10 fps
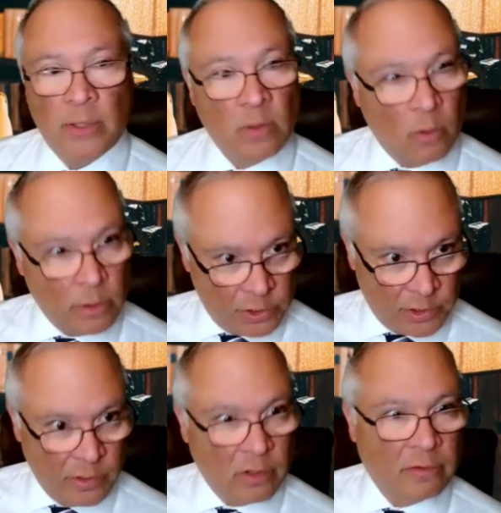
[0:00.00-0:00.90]
And so well, what's your
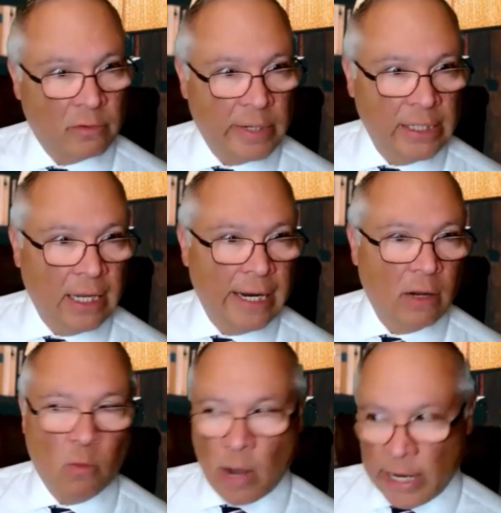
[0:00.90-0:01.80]
turnover rate like?
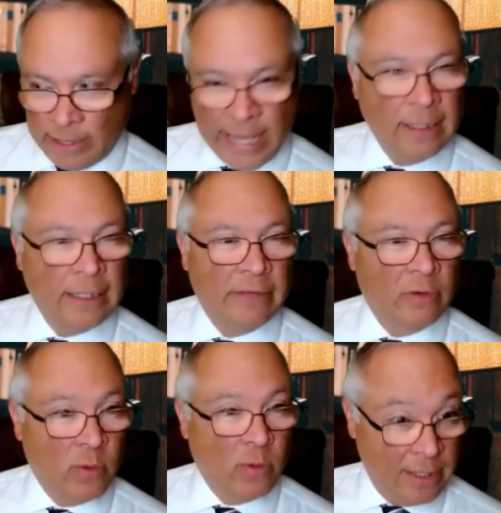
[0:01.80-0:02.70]
And why did they leave?
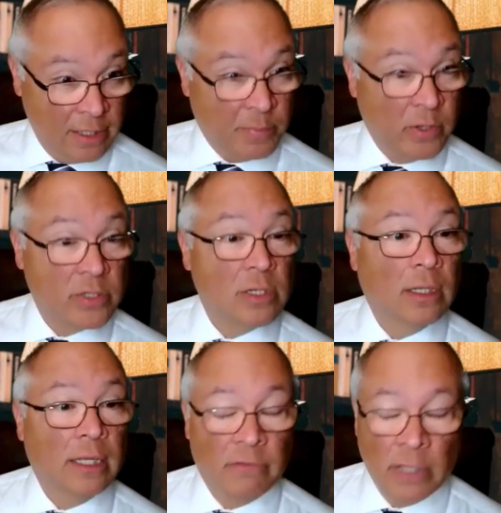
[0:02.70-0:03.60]
And why did this person
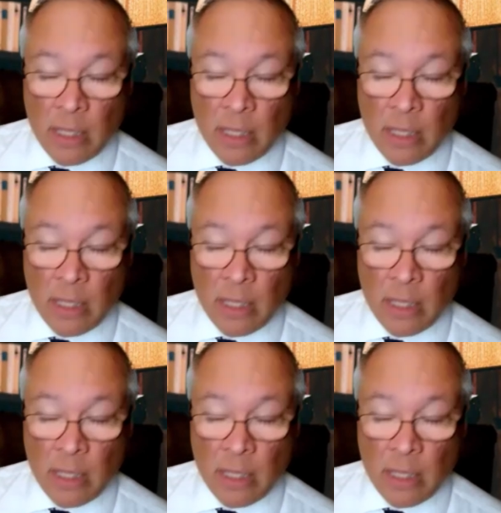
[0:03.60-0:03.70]
leave?